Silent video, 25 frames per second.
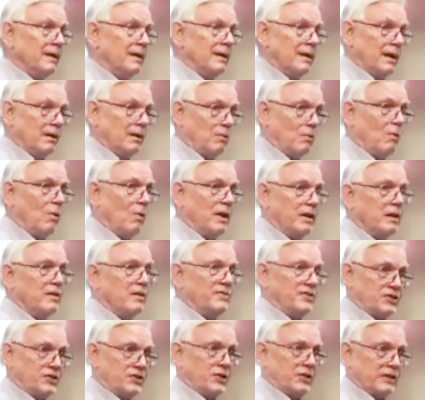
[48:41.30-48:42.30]
And one of
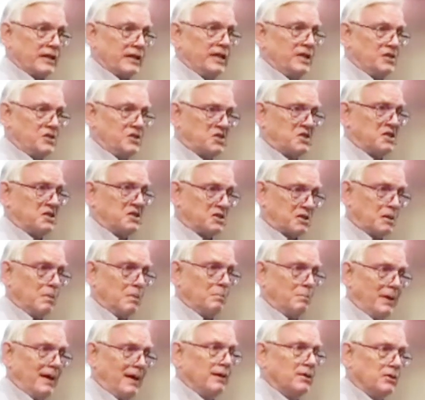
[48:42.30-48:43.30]
us, at least, is
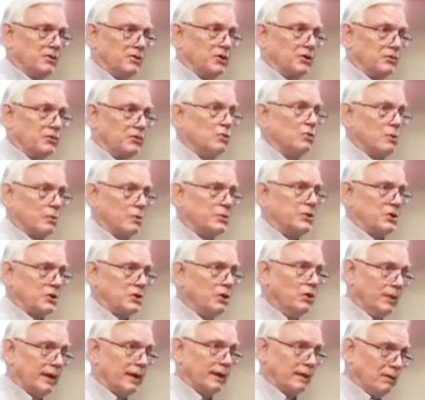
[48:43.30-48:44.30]
compelled to do what we're
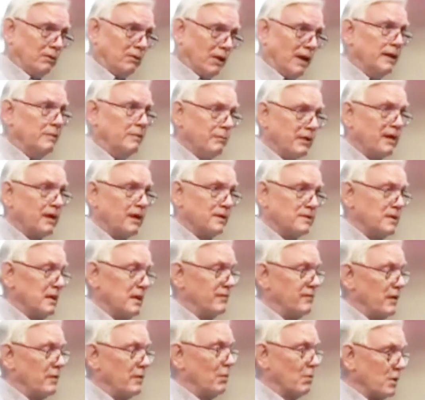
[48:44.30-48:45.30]
doing, right? Because
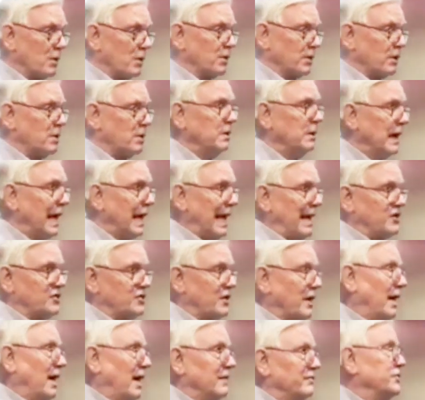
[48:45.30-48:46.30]
every worker has
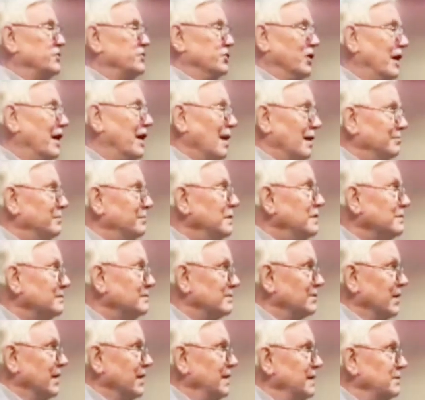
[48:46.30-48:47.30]
to have a job,
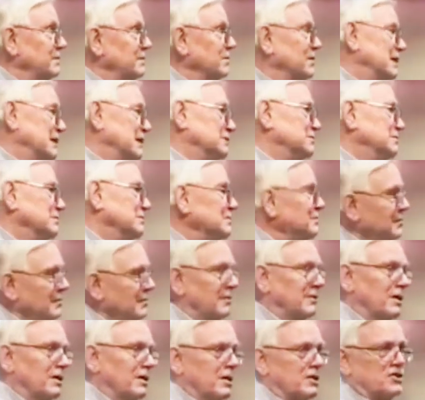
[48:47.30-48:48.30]
right? Well,
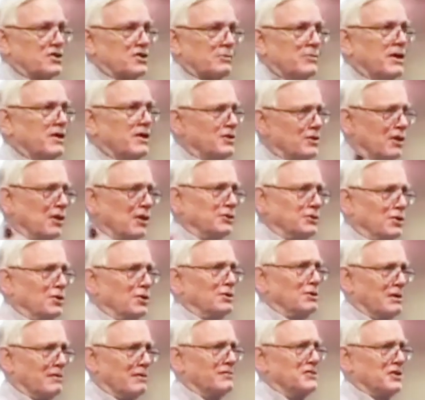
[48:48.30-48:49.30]
there are some other
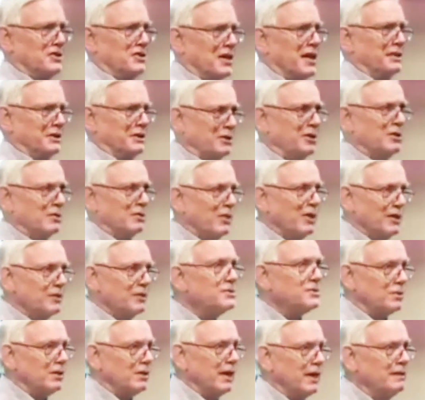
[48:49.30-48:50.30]
alternatives. They're not good ones,
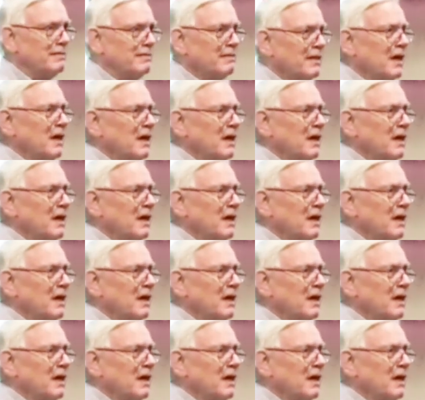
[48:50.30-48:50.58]
right?